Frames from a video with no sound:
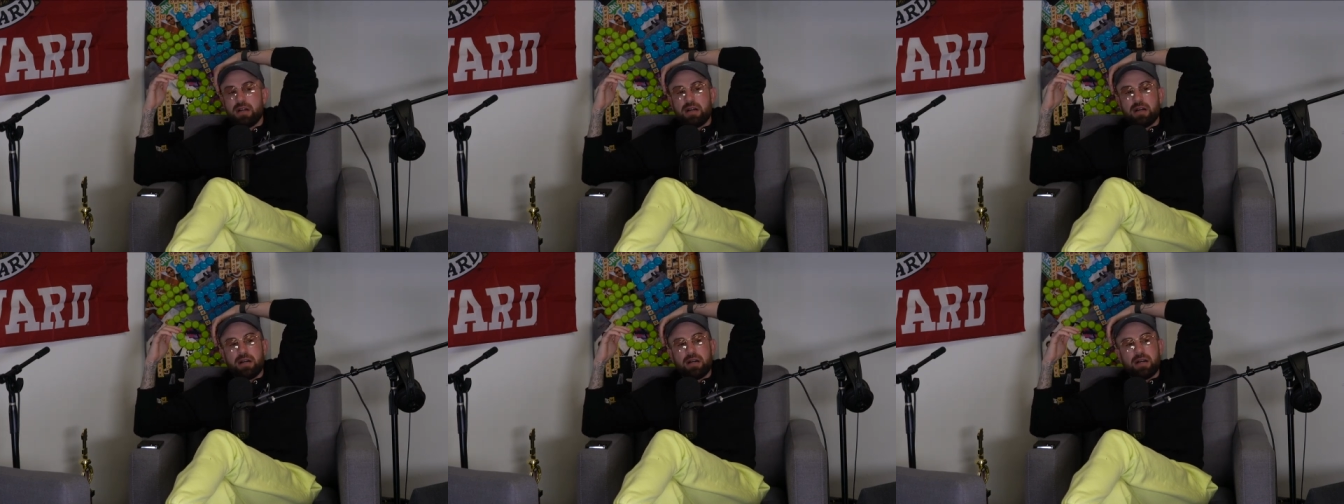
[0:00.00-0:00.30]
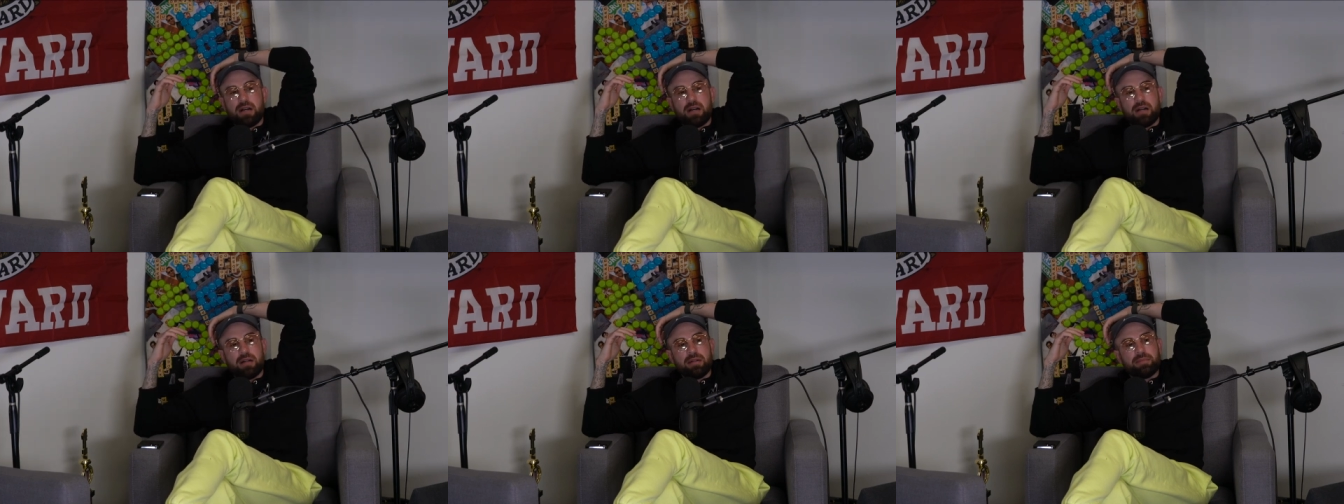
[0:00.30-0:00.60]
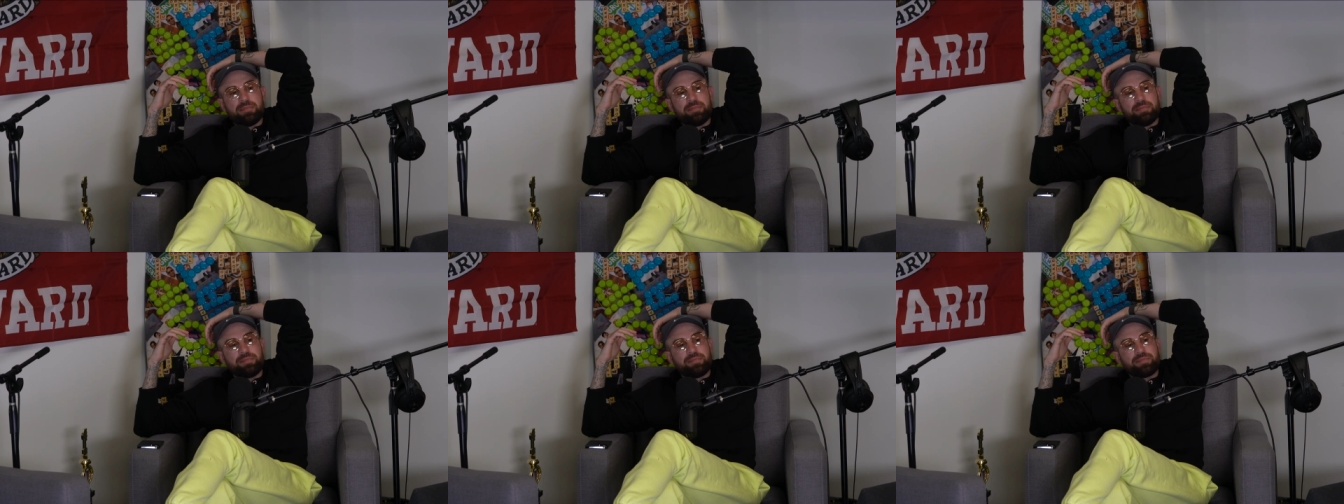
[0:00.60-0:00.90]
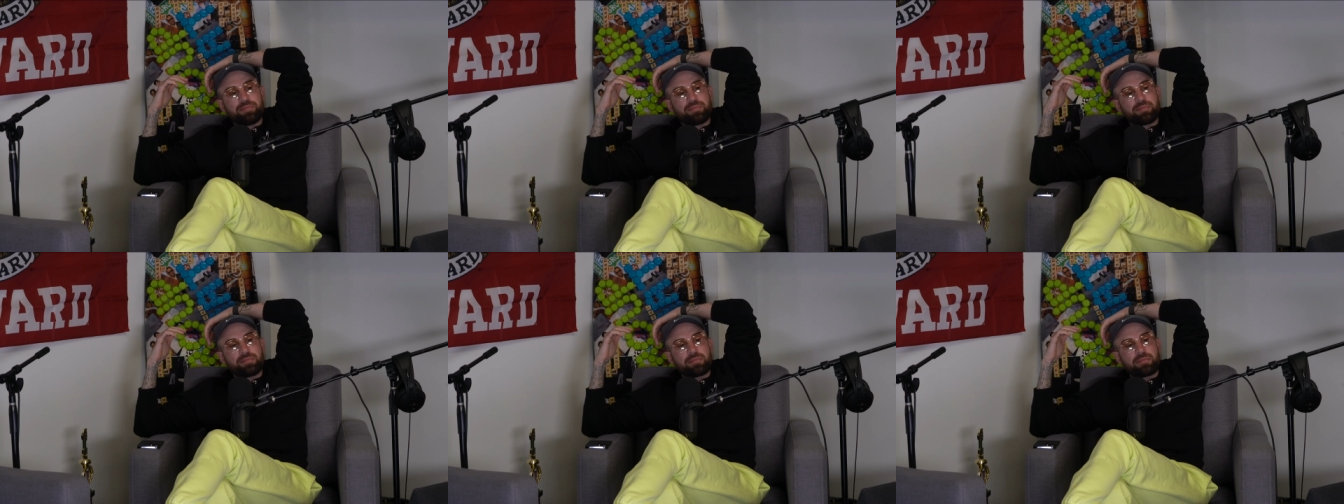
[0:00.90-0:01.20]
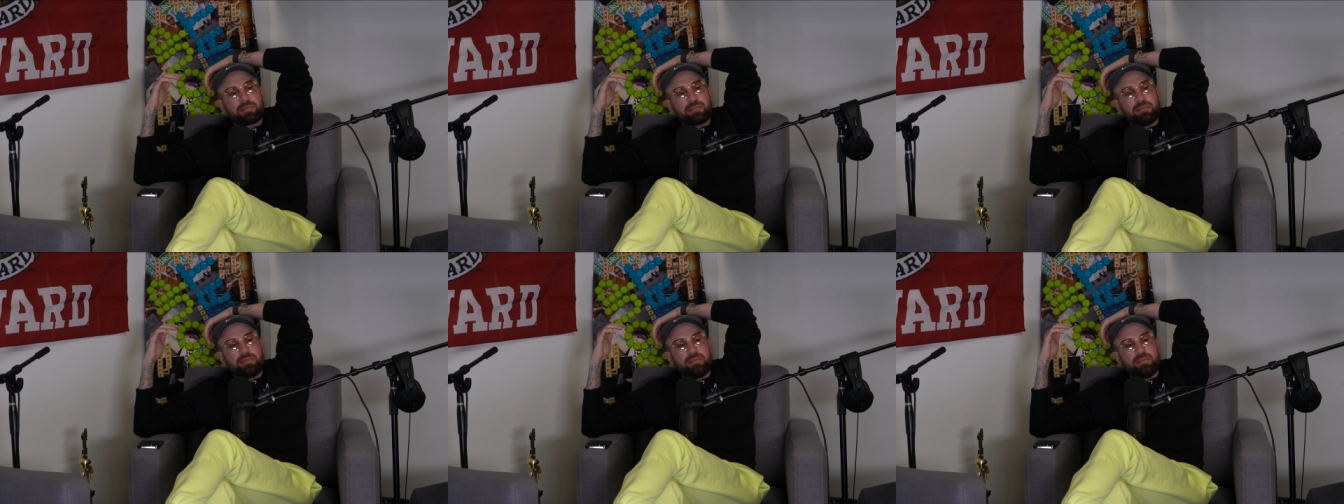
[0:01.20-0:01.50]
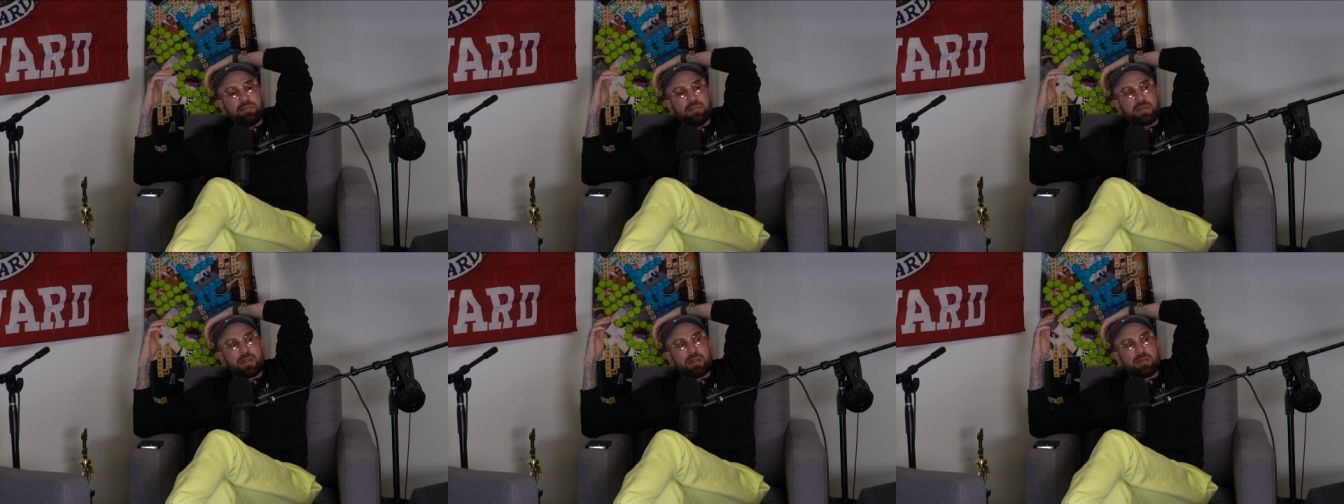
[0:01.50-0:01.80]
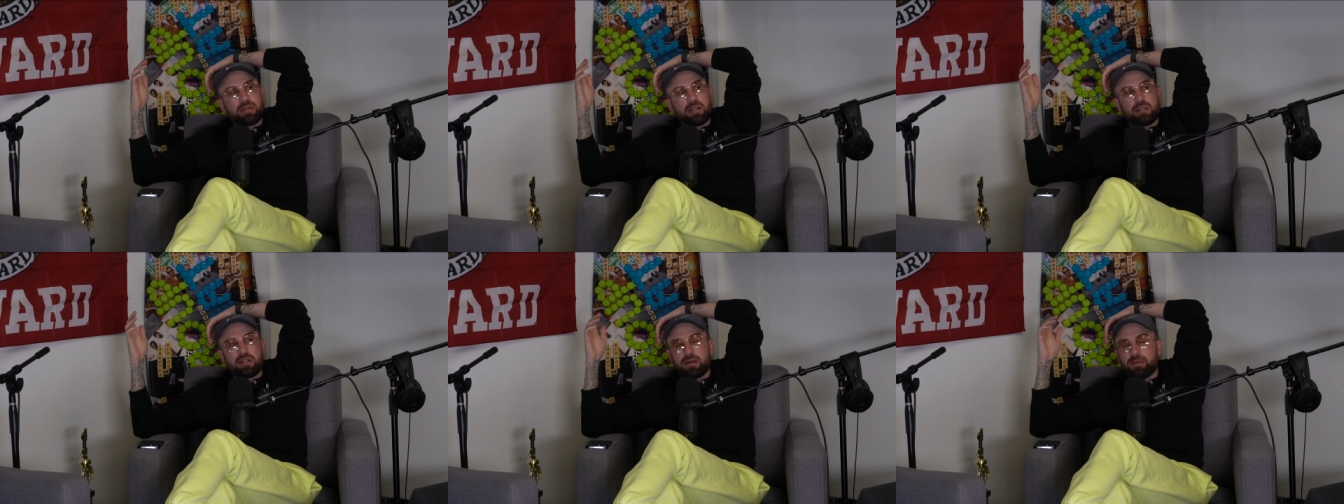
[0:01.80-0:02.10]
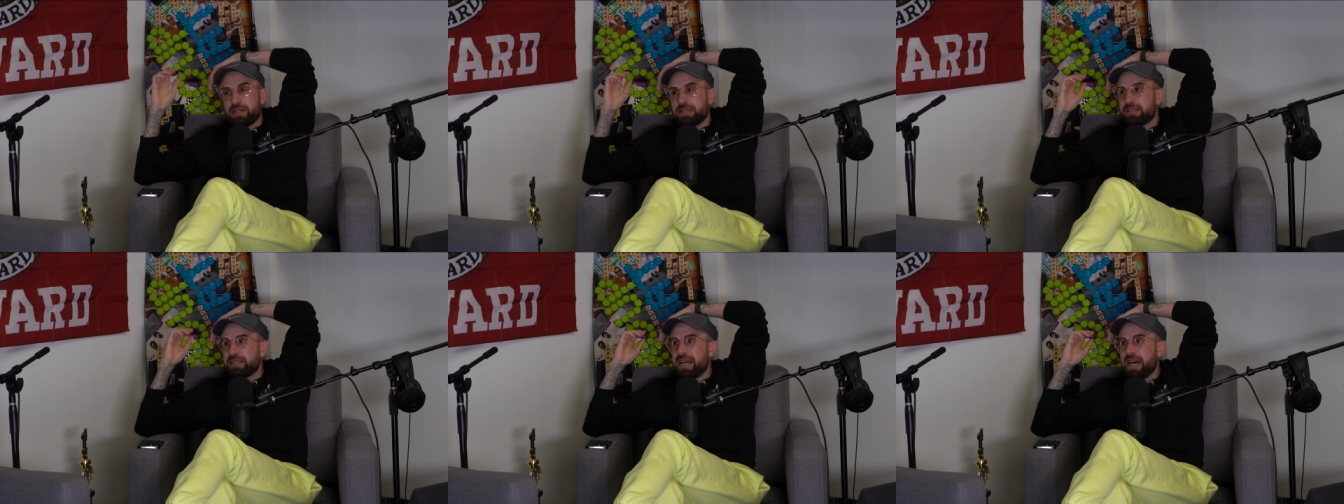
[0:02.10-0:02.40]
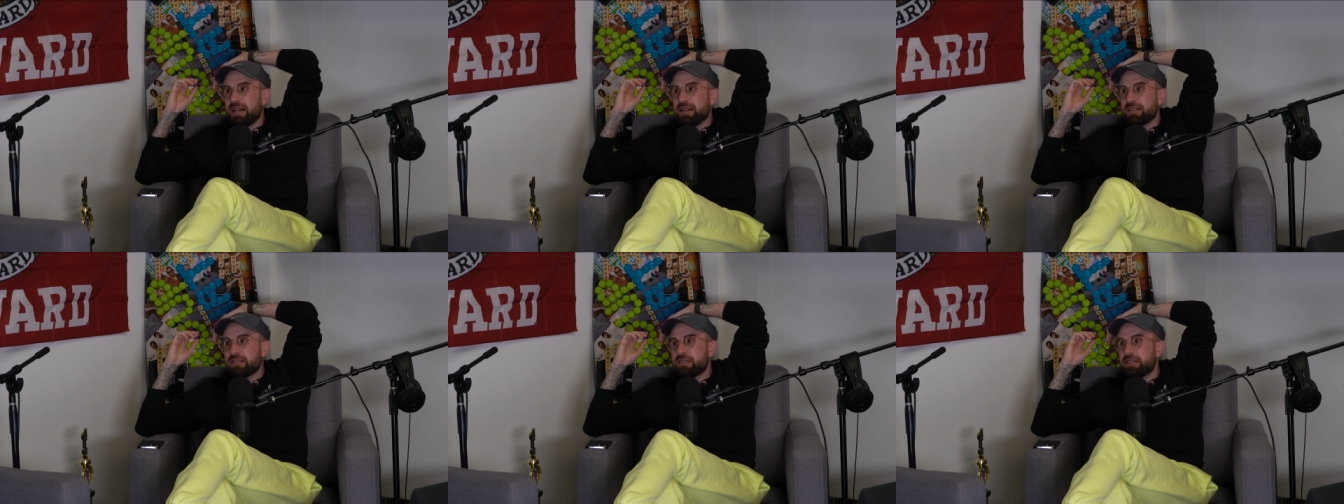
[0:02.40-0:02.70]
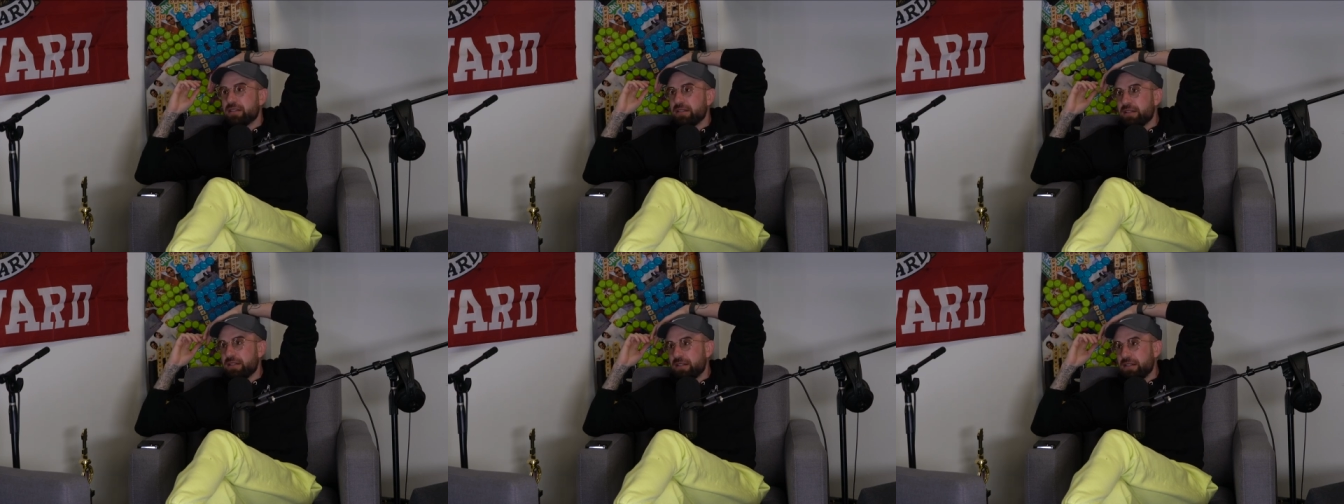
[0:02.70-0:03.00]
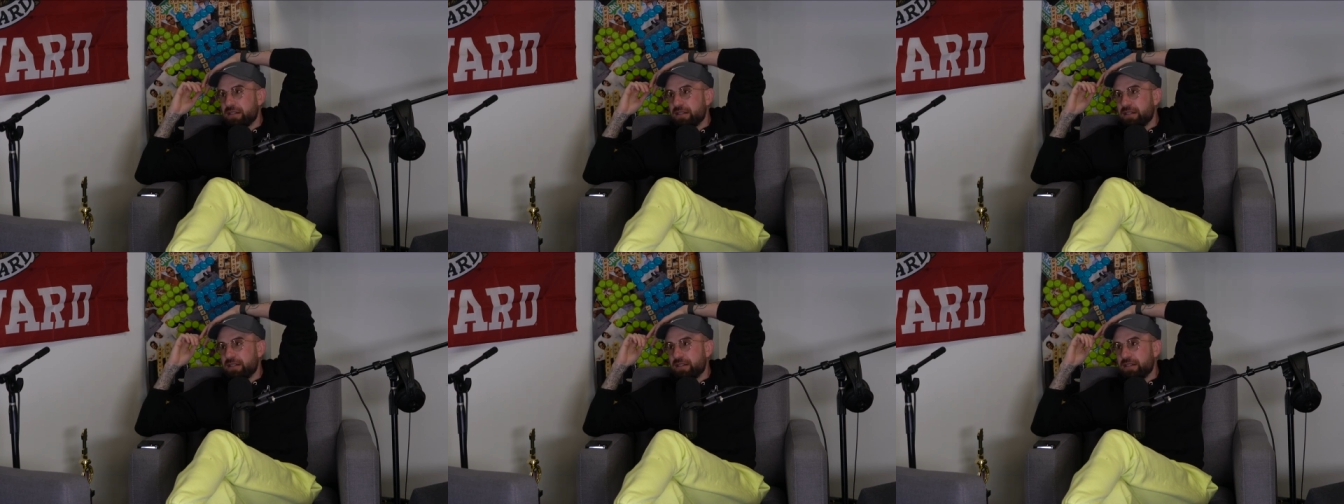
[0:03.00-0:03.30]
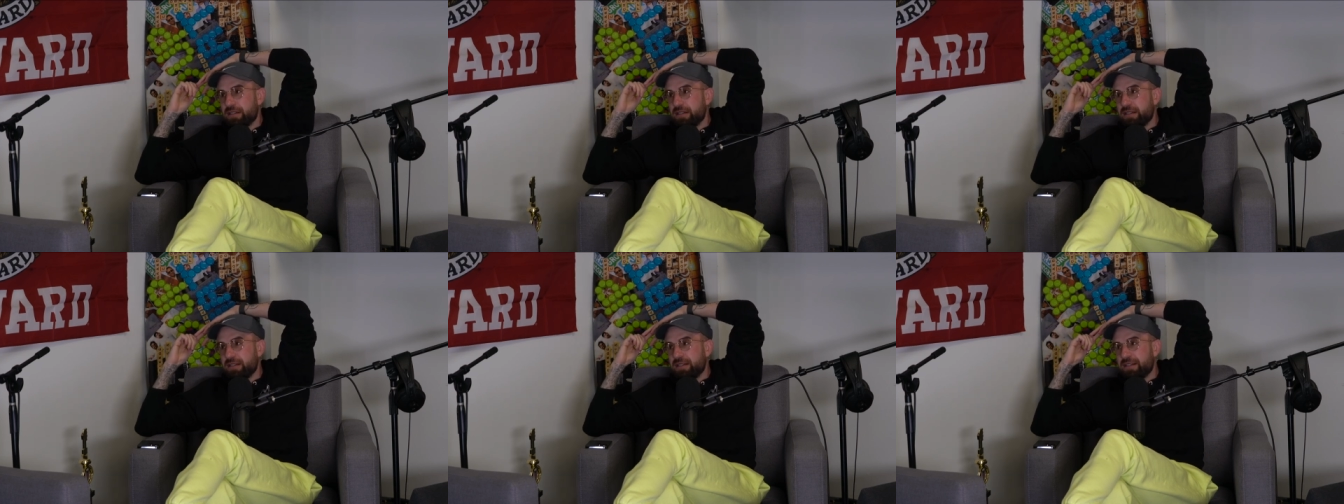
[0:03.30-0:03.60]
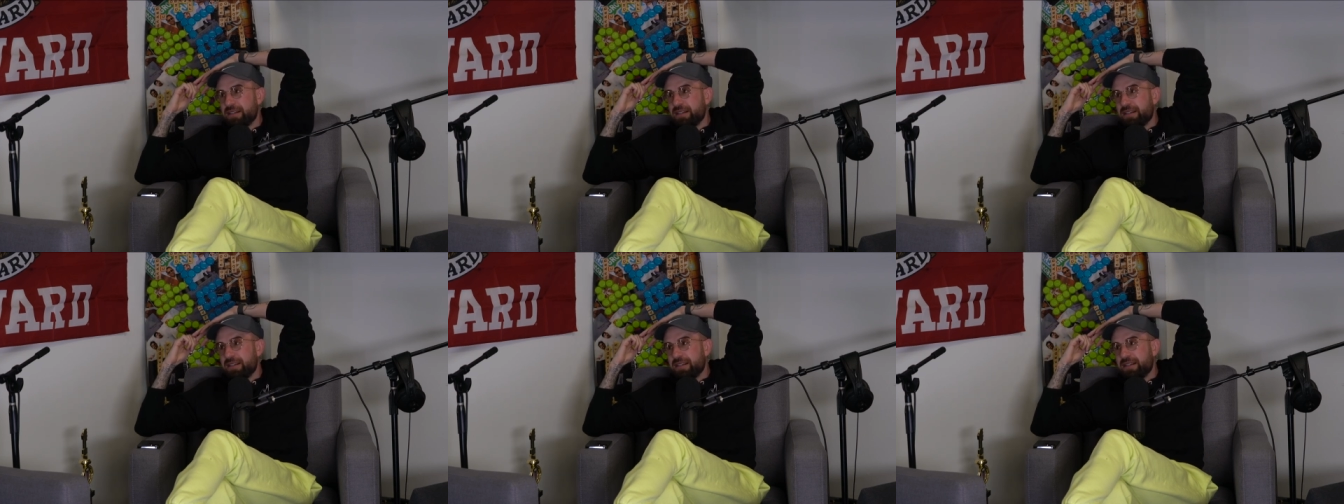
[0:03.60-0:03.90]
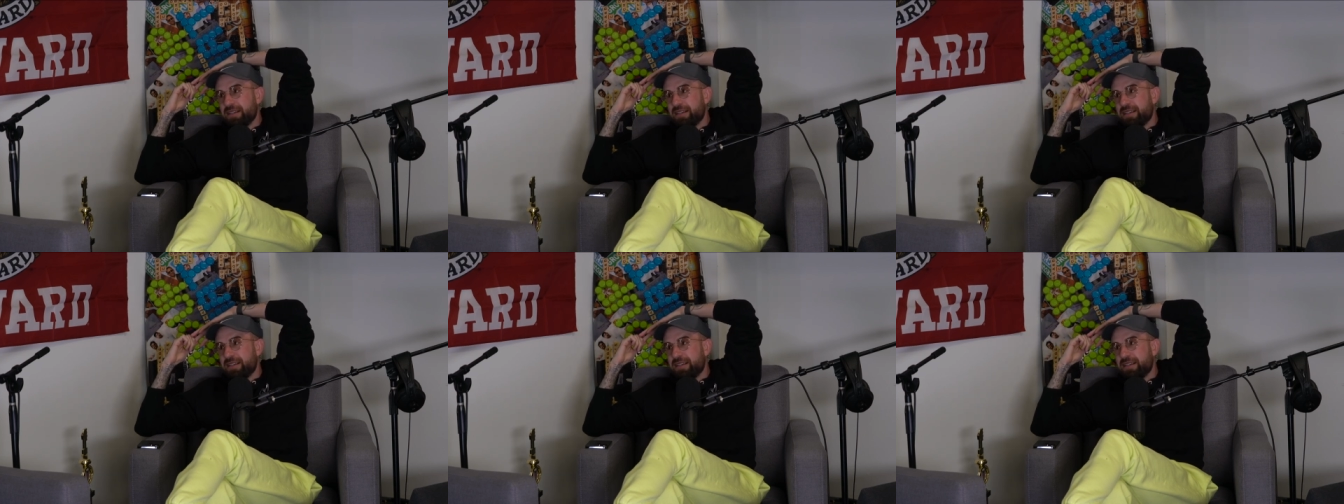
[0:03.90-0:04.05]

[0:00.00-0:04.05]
Um, we're going to talk about salads. Big